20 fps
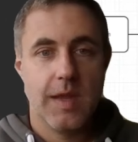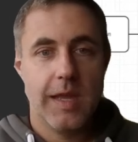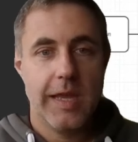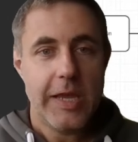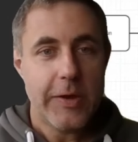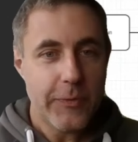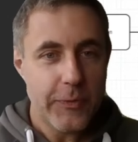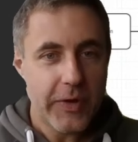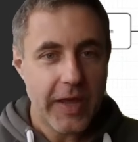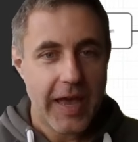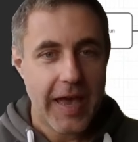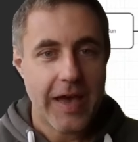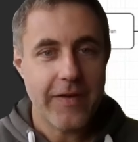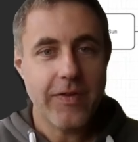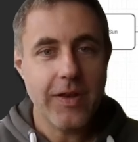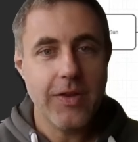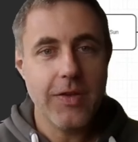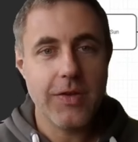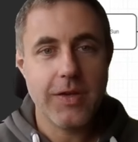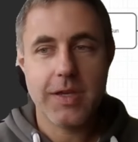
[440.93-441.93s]
If we have a
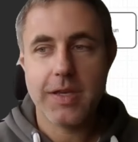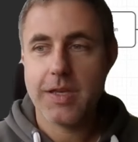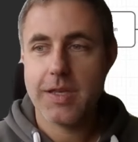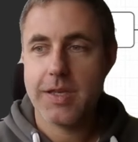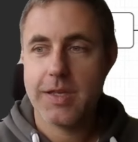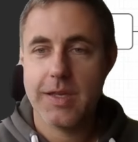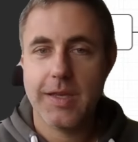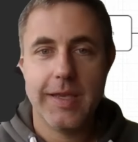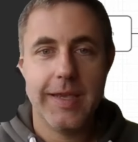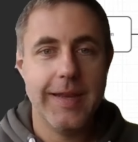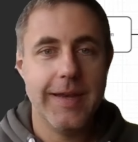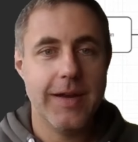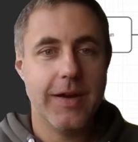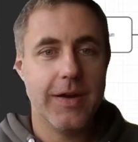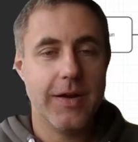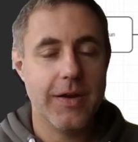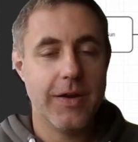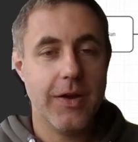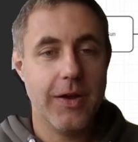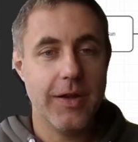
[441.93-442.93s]
look in
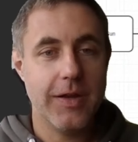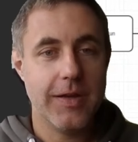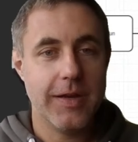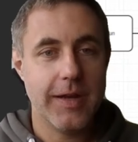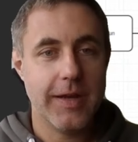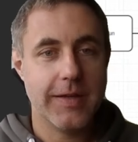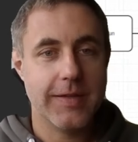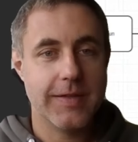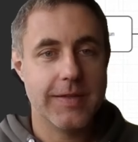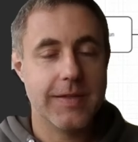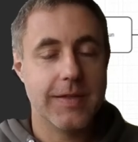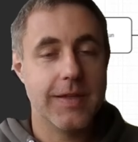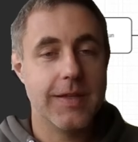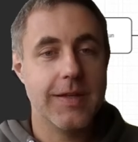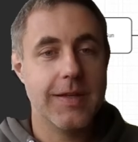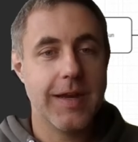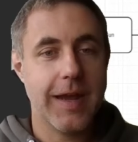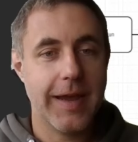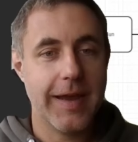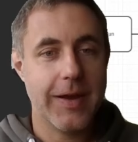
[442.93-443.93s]
our context
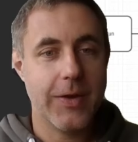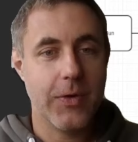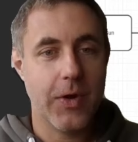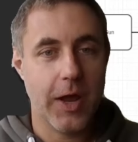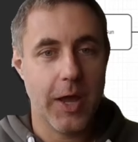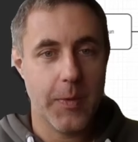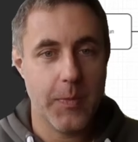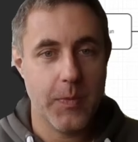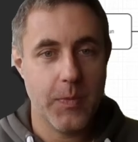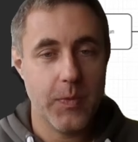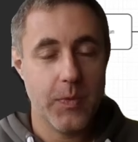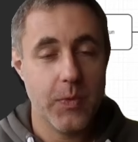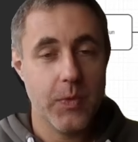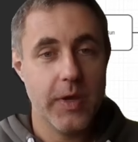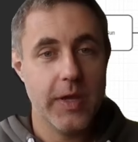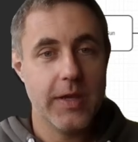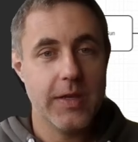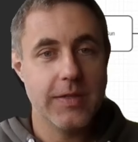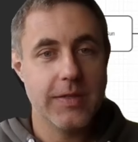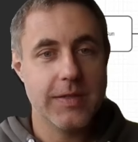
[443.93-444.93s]
diagram,
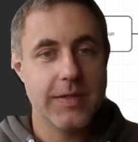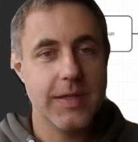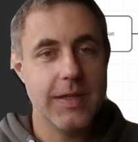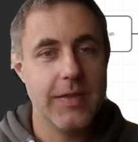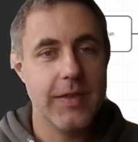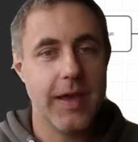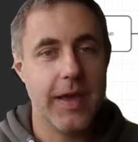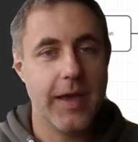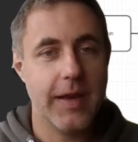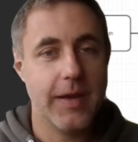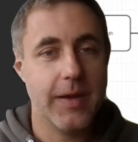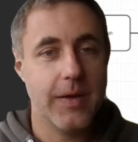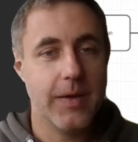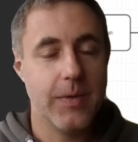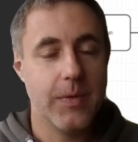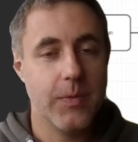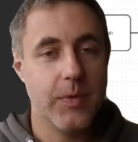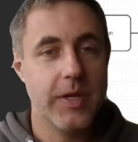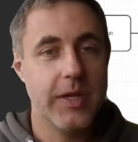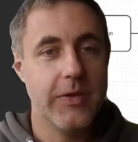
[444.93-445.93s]
we can see that
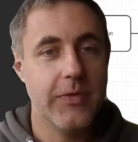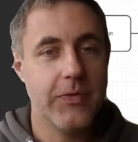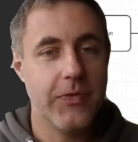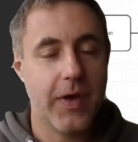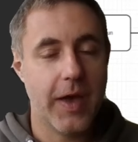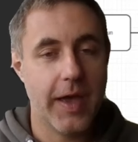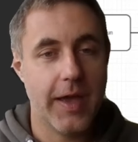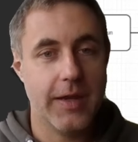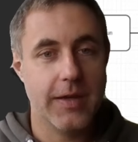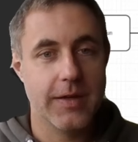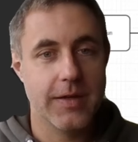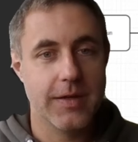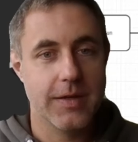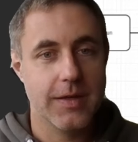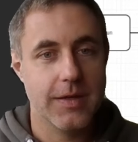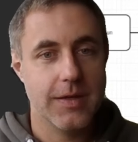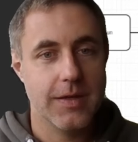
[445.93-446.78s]
we defined